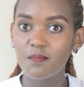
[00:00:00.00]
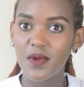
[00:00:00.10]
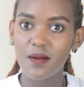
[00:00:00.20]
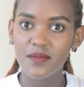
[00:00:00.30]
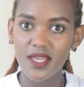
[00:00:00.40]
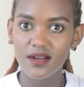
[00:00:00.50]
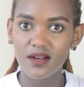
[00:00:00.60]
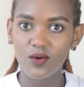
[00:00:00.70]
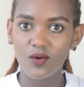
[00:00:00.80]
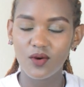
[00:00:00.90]
ma
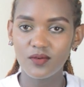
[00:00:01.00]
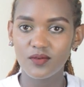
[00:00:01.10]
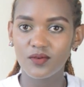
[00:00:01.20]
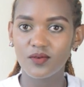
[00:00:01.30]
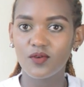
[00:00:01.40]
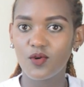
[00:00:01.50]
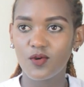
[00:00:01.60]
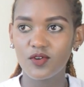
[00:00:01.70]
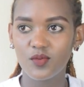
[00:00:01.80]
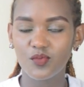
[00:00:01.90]
miaraho
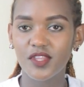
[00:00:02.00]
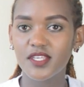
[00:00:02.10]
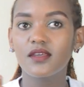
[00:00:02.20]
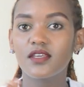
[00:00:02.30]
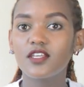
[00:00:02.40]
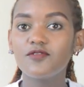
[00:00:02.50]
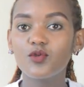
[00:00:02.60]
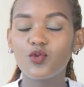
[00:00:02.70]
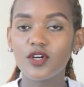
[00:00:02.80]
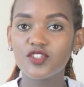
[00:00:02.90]
or mudenya. If you
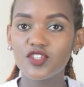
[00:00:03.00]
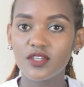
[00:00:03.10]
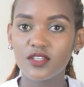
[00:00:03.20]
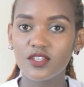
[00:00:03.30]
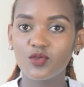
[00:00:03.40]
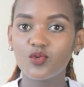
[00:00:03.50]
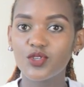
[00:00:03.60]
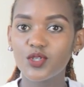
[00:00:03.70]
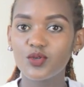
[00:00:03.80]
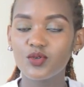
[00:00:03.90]
watch
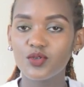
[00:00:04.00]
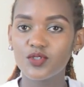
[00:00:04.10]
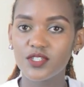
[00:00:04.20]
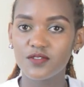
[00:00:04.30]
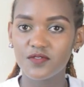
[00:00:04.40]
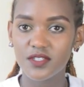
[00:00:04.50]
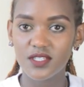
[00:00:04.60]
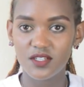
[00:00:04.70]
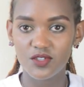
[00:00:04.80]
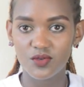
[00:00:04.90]
Kikuyu TV
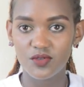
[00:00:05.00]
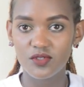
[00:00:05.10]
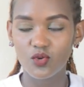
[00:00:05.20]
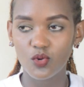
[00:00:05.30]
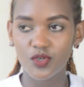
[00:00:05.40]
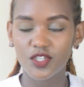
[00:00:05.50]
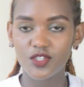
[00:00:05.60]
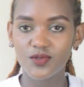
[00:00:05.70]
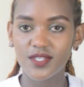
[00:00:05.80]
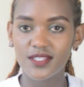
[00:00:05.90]
stations or
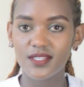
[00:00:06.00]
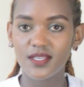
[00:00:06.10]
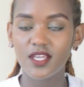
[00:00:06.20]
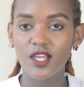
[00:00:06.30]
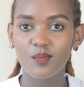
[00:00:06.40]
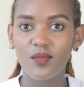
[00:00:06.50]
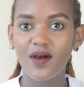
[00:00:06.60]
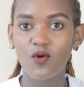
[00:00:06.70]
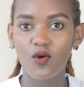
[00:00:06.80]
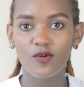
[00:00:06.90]
radio, they say
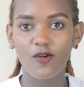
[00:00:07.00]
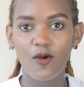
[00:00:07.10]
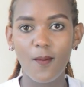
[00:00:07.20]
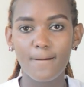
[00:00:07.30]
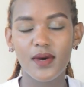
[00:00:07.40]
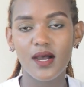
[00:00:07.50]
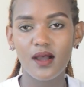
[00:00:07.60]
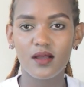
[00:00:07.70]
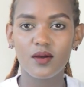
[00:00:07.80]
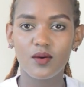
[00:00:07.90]
mauhoro
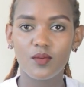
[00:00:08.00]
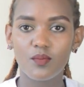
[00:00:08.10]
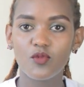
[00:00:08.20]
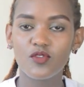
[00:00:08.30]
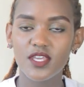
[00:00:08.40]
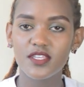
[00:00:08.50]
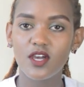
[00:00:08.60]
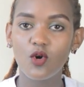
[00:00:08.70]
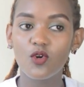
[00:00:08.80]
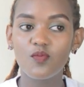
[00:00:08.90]
ma mudenya
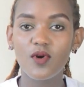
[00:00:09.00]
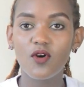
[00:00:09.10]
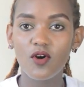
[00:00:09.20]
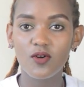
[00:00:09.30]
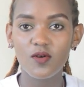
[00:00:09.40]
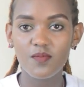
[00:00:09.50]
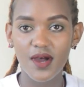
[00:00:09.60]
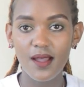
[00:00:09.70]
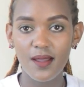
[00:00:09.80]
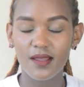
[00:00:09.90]
or mauhoro
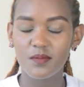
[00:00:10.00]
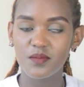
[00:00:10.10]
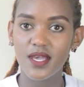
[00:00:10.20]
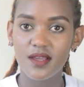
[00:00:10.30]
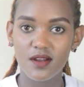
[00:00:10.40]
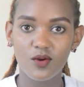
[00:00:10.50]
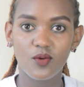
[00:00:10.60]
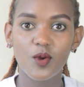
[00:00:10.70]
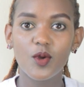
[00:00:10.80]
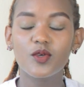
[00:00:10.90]
ma miaraho.
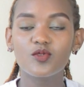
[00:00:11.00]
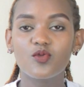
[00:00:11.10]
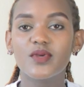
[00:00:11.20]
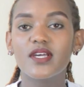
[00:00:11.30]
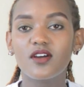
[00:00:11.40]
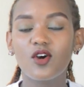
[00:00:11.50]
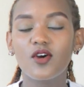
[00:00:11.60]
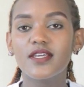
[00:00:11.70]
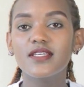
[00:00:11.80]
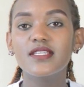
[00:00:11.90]
So
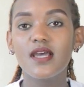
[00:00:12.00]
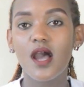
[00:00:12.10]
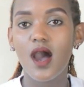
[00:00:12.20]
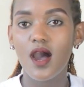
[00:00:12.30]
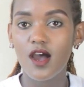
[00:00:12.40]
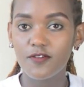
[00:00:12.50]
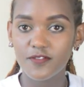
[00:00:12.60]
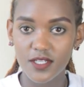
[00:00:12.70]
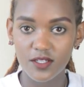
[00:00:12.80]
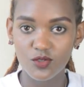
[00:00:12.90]
miaraho is
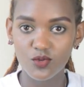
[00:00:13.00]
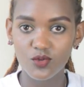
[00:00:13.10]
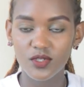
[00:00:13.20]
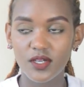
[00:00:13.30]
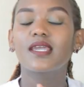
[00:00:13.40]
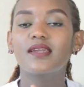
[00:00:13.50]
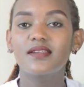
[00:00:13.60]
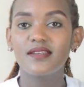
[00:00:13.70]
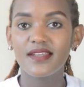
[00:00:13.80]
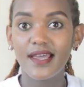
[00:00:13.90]
afternoon.
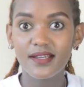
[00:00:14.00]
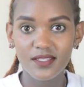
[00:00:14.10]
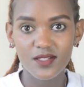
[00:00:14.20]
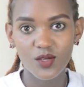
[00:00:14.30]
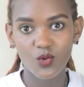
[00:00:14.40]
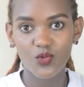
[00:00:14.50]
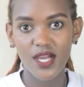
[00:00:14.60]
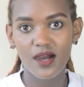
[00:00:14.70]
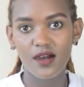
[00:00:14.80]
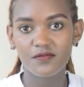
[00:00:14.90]
Next we
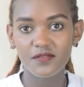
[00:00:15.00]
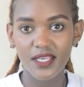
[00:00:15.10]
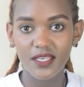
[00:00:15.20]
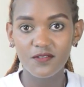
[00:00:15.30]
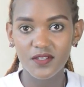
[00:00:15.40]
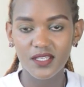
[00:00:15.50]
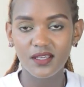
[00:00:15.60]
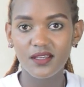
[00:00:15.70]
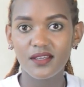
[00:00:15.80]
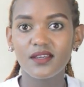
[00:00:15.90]
have
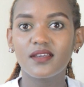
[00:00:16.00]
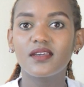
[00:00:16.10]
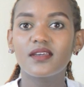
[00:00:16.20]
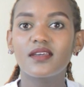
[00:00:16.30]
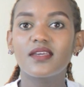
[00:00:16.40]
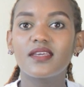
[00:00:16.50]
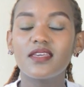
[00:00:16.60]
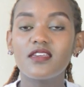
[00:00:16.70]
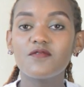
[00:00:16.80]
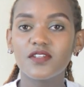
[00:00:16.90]
evening.
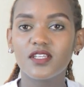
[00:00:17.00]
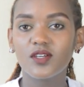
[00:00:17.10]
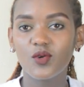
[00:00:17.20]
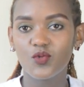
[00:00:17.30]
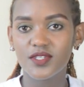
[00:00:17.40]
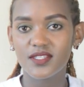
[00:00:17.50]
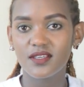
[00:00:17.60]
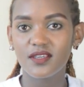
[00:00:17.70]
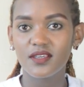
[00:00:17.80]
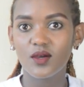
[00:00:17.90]
Evening we
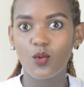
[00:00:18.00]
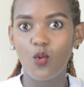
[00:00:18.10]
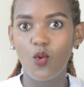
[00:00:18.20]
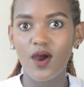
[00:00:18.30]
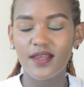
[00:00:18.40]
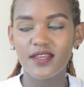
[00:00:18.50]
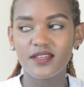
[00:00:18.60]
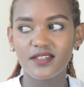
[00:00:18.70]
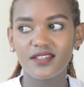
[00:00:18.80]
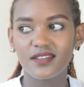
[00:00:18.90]
say
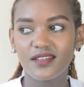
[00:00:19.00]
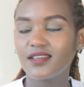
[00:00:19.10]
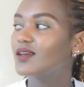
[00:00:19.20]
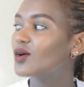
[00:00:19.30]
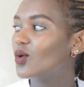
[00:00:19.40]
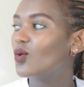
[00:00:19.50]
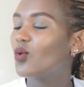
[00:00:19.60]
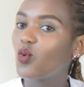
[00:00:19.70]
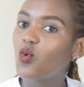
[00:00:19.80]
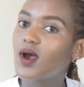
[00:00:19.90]
hwaini.
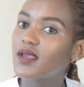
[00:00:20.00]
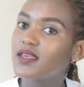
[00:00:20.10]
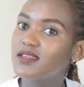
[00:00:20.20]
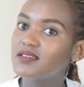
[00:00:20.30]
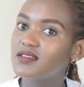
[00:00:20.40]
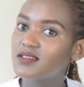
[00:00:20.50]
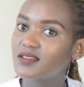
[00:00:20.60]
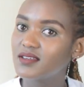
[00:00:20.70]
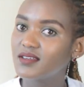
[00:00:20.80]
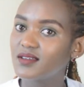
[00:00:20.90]
Hwaini.
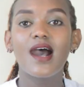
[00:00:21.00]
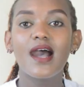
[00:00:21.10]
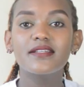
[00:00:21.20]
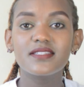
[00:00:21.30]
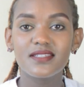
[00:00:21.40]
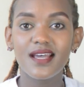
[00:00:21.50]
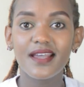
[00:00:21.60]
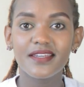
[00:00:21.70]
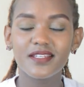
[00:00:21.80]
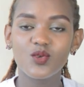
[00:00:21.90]
At
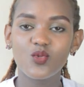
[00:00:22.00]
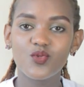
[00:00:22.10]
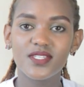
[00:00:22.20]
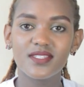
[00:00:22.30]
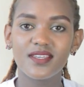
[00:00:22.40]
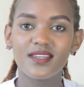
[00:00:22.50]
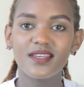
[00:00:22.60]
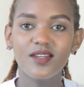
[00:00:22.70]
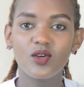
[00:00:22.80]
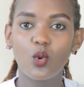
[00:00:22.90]
night we
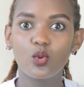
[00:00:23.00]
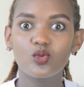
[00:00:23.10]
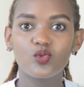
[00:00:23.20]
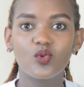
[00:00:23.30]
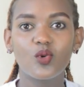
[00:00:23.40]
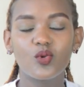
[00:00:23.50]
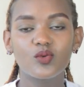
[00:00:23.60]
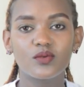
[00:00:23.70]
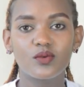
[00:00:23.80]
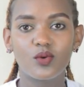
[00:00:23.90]
say otuko.
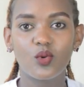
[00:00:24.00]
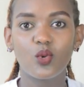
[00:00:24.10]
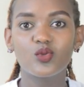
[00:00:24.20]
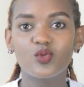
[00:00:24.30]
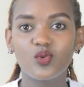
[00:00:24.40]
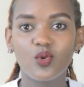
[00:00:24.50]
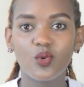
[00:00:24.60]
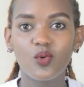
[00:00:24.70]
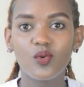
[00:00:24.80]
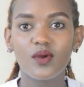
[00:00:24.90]

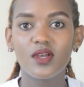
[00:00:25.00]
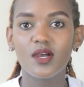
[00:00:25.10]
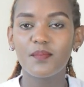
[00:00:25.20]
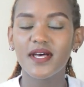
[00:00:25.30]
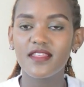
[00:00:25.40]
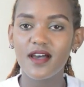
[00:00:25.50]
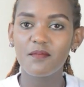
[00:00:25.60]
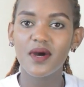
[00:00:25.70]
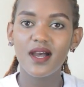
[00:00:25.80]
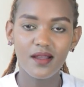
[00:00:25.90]
Otuko. Thaa
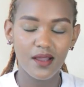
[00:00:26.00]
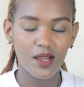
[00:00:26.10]
ma